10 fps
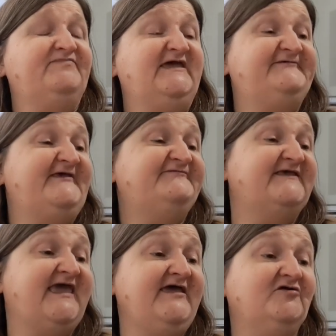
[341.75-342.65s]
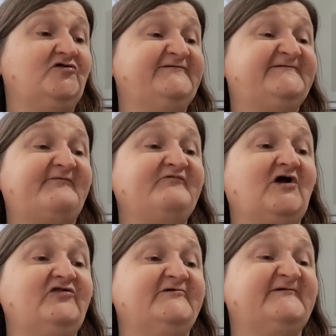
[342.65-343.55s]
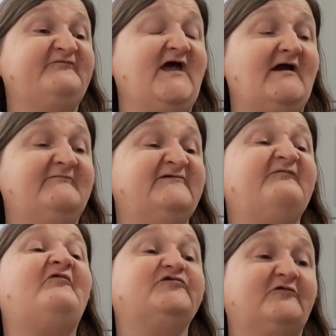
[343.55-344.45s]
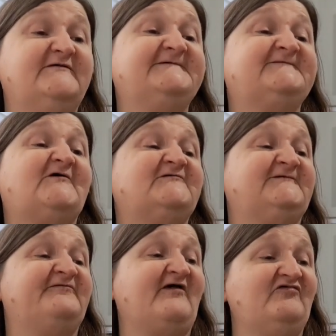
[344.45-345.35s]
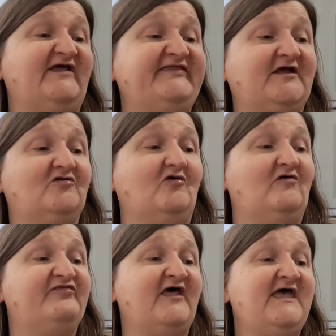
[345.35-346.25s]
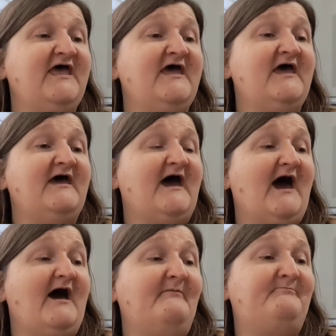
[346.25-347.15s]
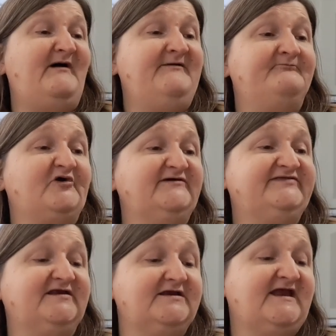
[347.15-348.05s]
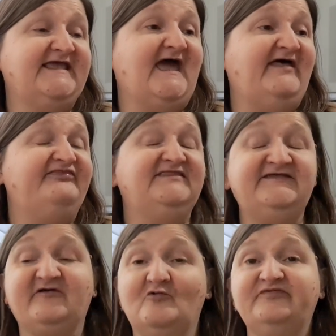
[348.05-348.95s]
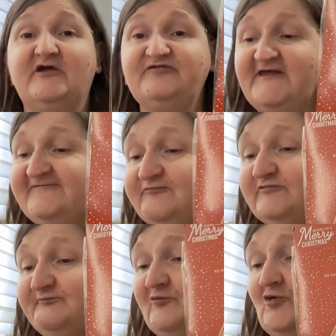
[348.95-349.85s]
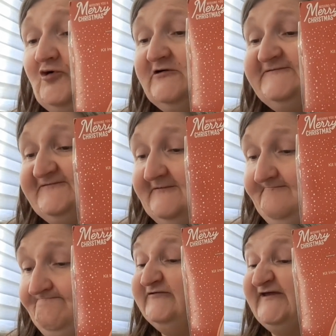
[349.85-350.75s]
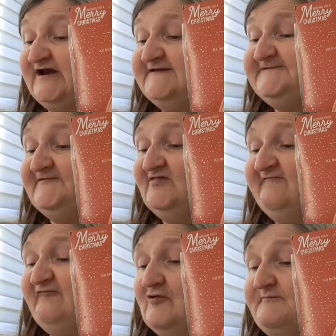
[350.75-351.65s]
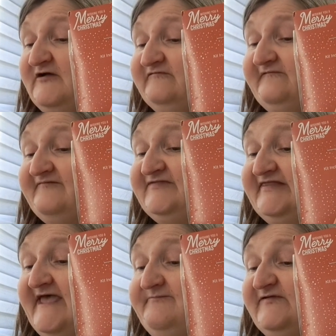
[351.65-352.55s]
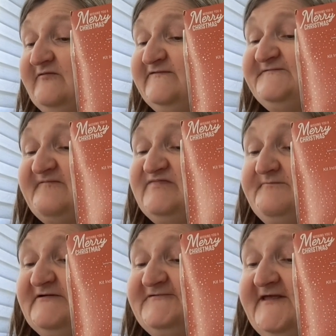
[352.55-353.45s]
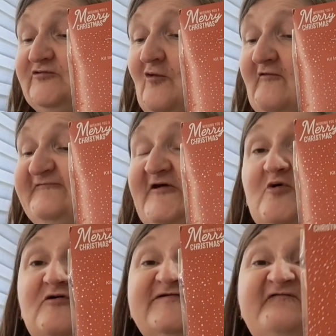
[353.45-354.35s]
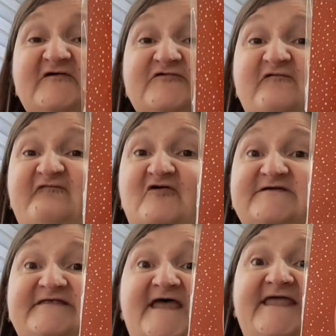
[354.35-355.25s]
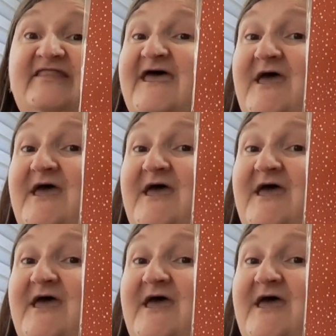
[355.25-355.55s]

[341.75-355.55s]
It says the kit includes seven colours of yarns, photo instructions, linen cloth, embroidery ring and needles. Now this one was, it was originally £4.59 but there was 50% off so I got it for £2.49.